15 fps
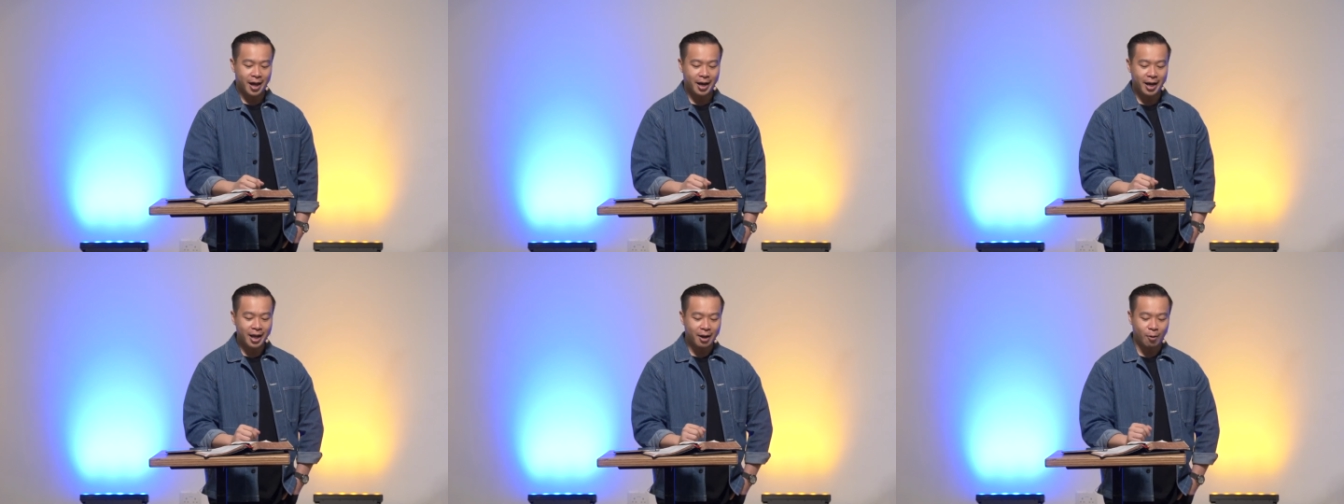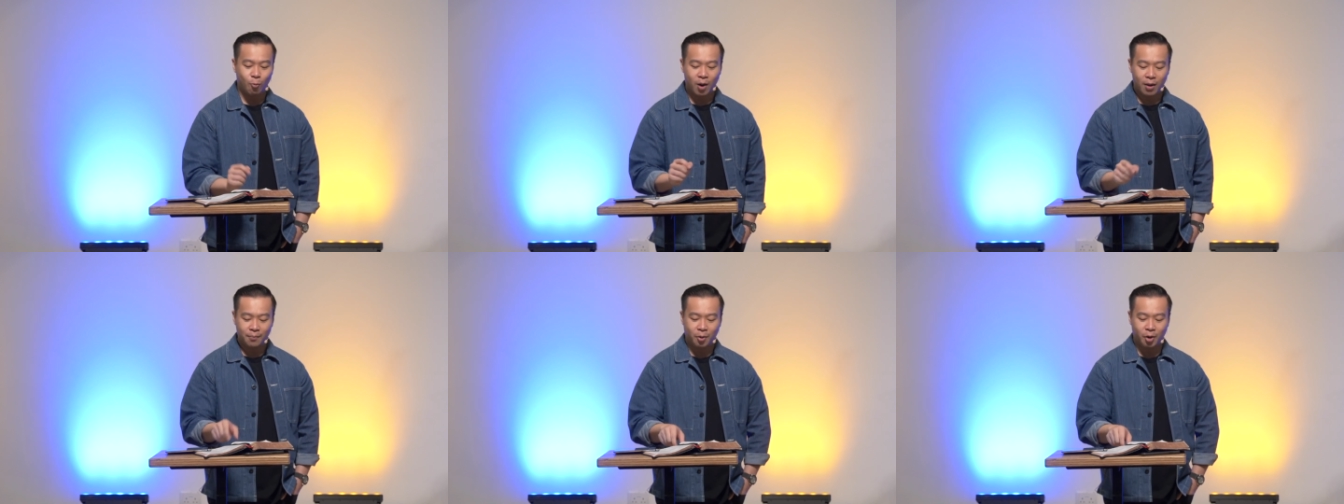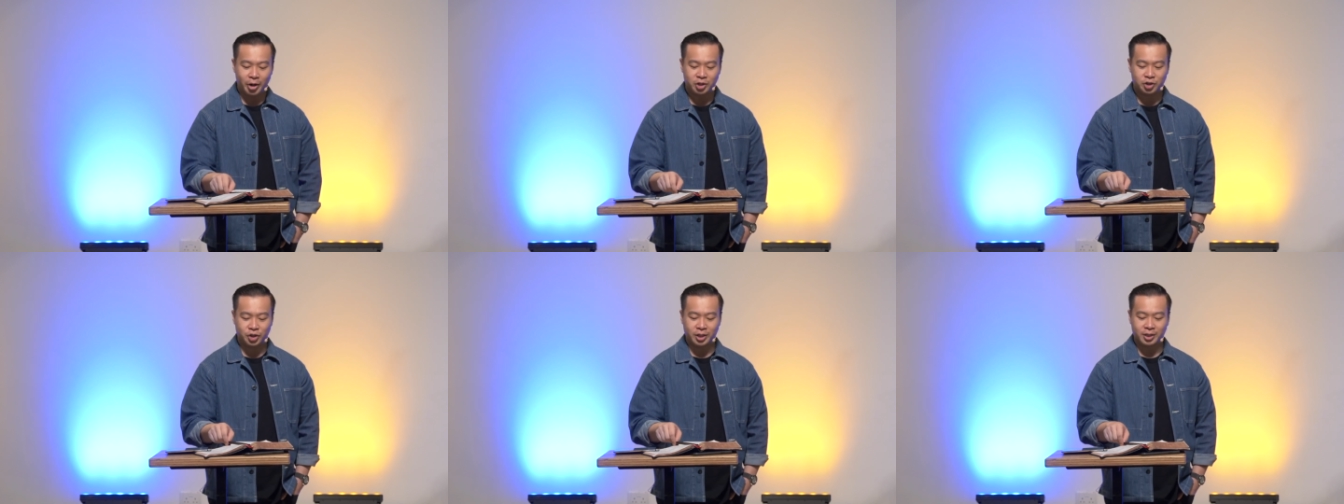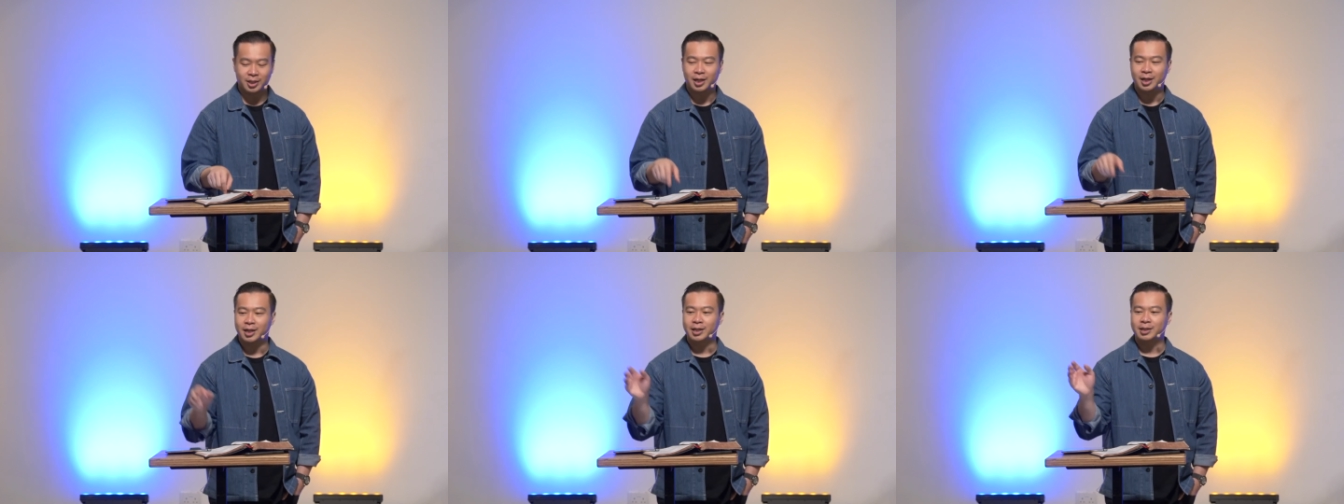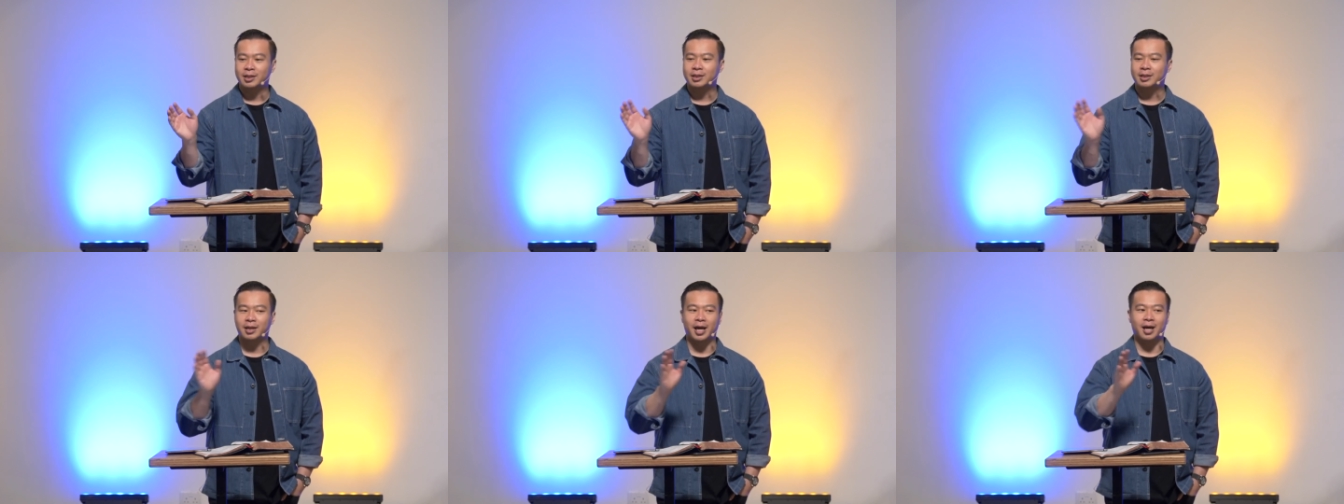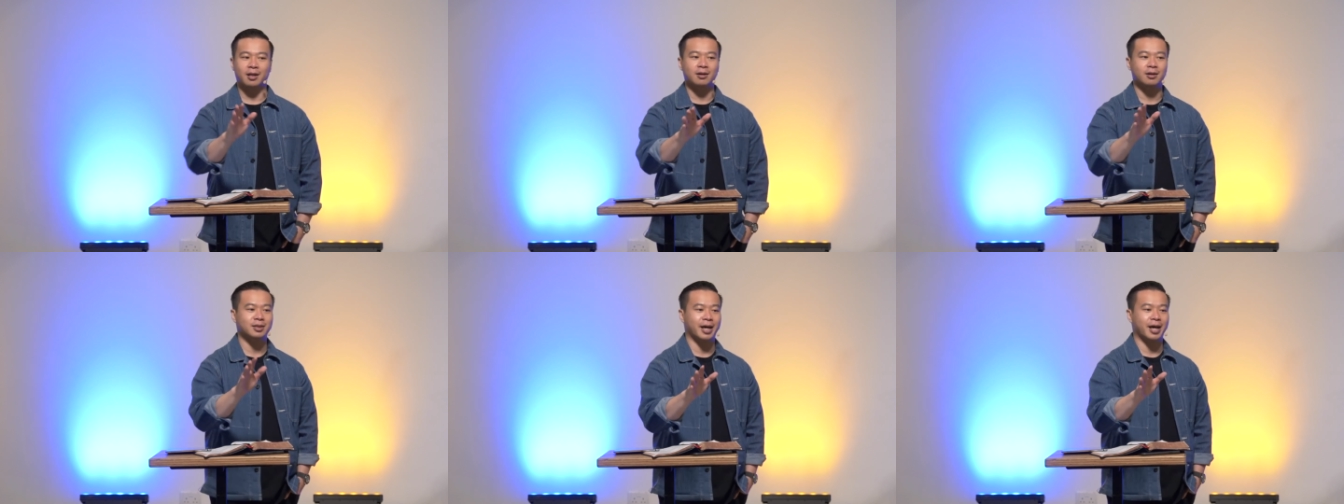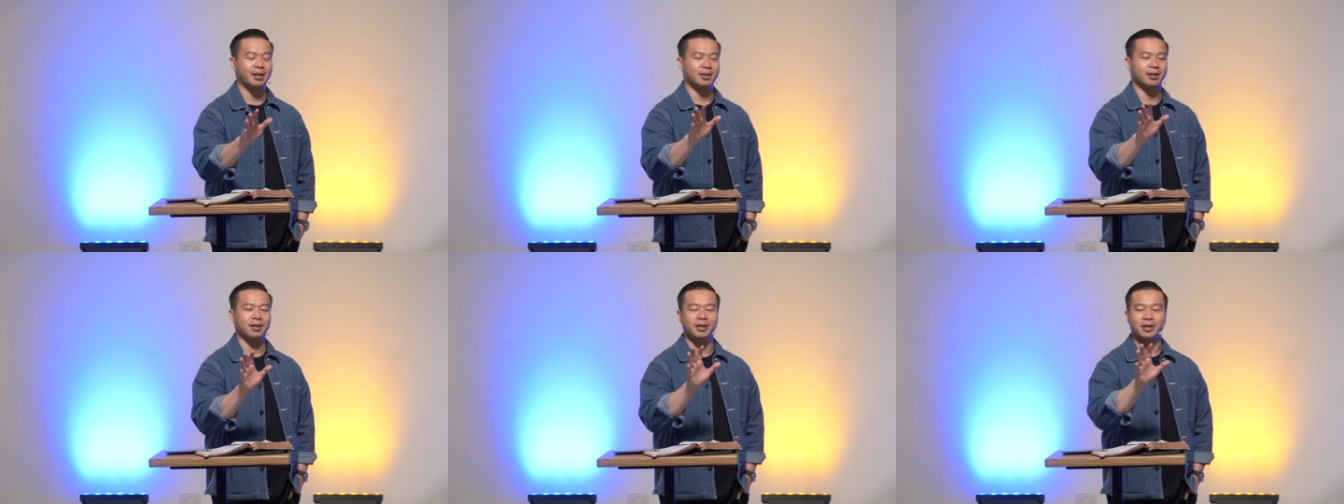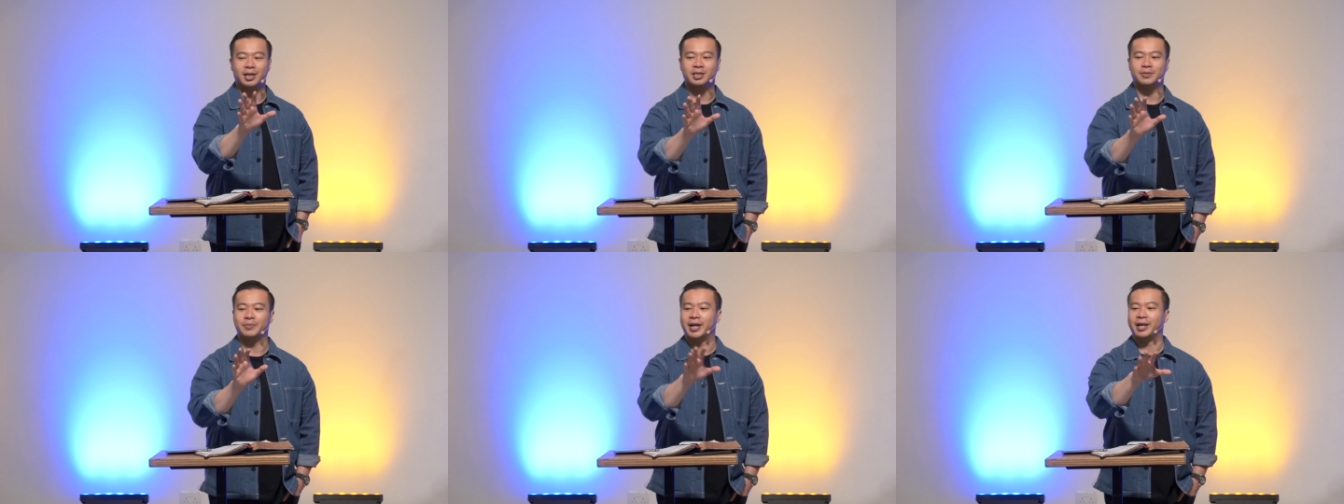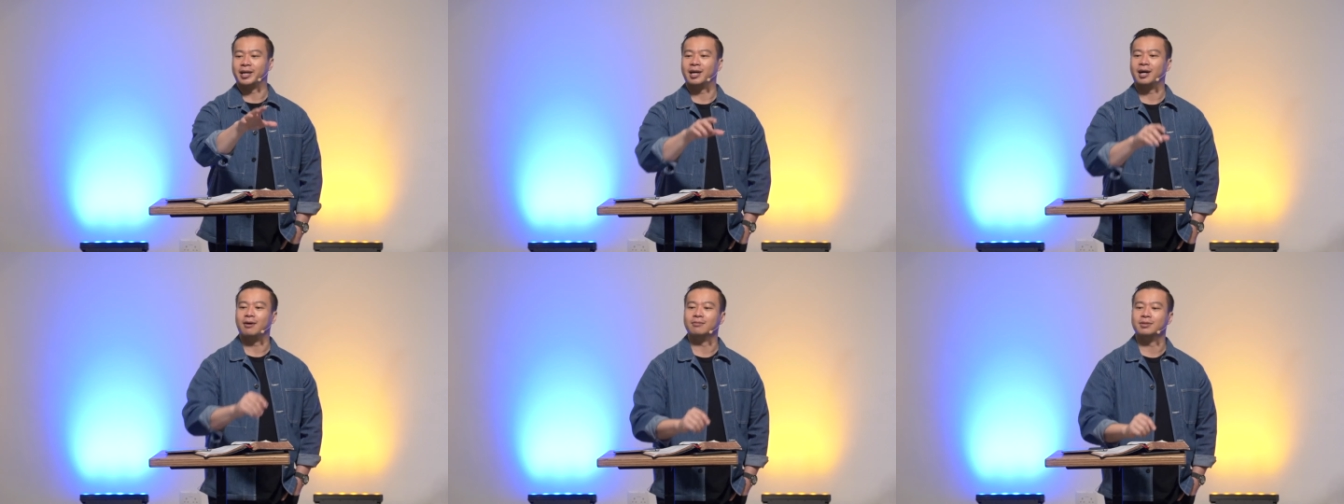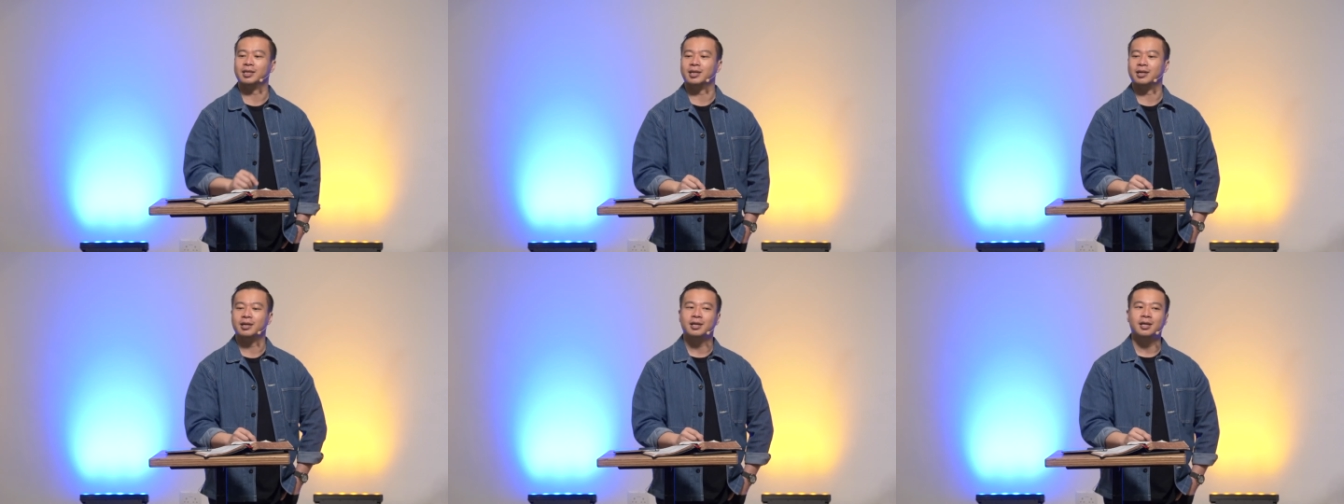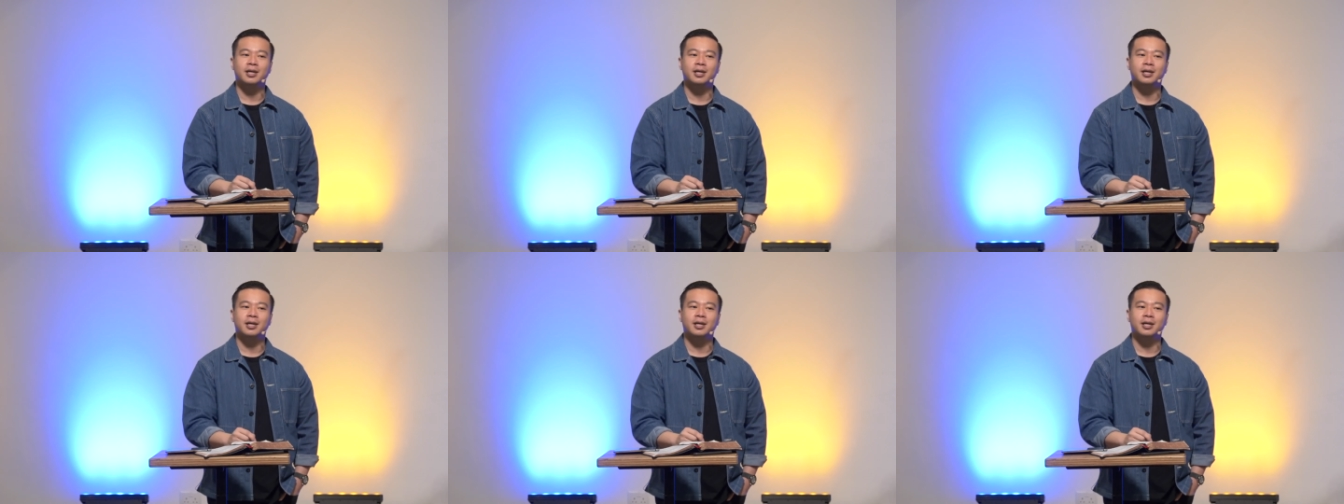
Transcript: And then at one point, she turned and looked at the nurse behind the counter.